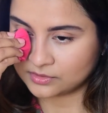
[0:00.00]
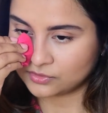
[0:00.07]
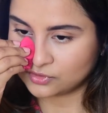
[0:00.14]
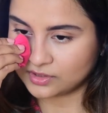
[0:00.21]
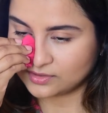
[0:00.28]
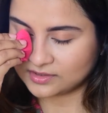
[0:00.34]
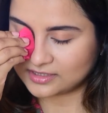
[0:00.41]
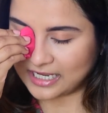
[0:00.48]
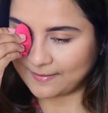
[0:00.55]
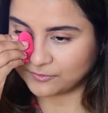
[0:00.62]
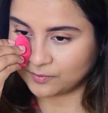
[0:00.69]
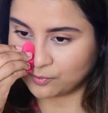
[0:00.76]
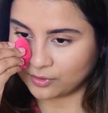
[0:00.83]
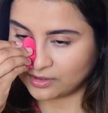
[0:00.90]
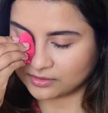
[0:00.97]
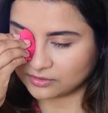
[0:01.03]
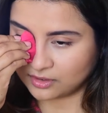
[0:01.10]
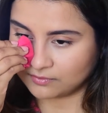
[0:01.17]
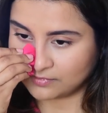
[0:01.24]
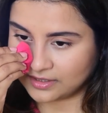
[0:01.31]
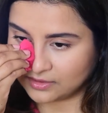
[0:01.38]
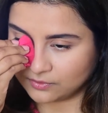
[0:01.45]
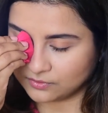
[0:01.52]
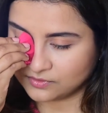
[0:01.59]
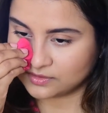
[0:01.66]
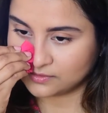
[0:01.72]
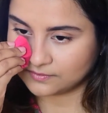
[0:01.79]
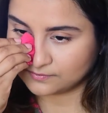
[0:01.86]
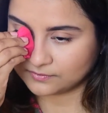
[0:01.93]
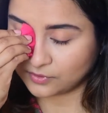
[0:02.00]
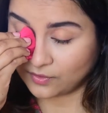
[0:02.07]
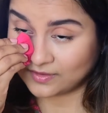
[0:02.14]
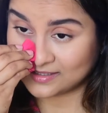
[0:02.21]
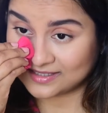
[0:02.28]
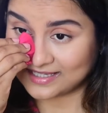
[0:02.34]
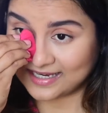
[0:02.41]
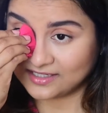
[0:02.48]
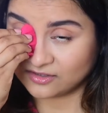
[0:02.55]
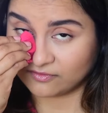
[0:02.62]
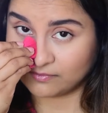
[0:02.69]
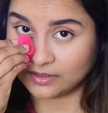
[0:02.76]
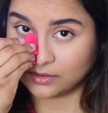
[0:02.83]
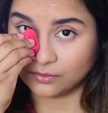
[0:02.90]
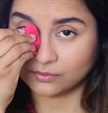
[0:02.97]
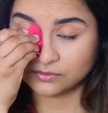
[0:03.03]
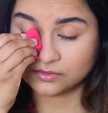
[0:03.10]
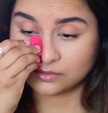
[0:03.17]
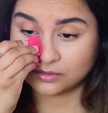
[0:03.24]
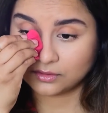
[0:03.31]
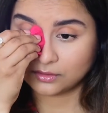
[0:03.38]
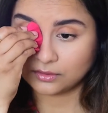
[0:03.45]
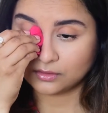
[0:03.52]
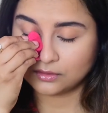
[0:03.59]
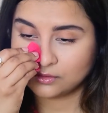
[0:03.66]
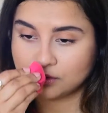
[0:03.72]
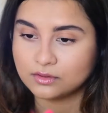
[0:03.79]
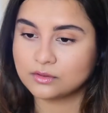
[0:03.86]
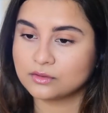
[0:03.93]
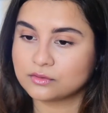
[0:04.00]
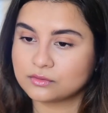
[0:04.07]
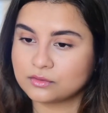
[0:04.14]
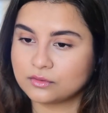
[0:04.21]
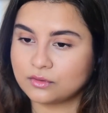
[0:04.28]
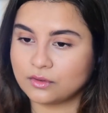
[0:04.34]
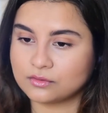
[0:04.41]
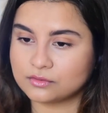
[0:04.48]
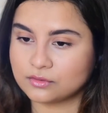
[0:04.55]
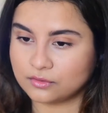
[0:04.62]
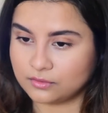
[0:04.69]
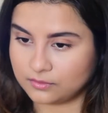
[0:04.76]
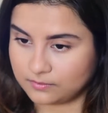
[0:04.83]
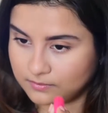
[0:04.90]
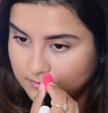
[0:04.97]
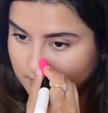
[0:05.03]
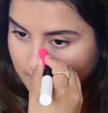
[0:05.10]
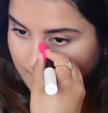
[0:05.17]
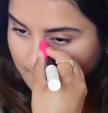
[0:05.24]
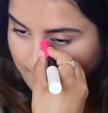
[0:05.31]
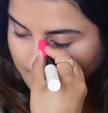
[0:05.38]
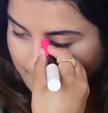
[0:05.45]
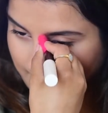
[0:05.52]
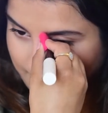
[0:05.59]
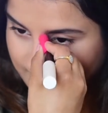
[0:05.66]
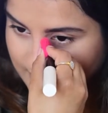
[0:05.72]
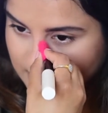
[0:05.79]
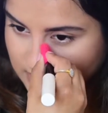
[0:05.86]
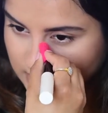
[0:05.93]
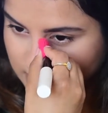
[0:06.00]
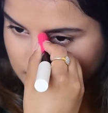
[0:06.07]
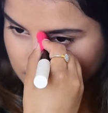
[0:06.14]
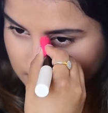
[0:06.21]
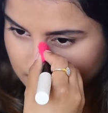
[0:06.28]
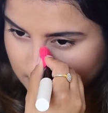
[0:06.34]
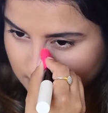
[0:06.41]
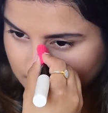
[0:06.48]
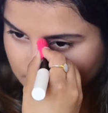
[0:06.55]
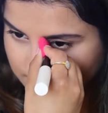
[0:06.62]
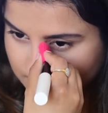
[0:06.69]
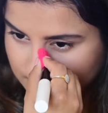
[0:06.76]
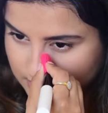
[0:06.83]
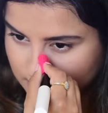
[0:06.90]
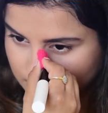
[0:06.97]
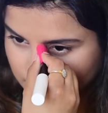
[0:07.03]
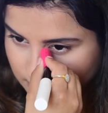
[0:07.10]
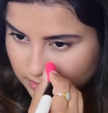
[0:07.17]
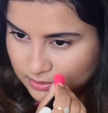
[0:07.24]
just tap the product on my nose, on the sides of my nose, to contour it a little bit.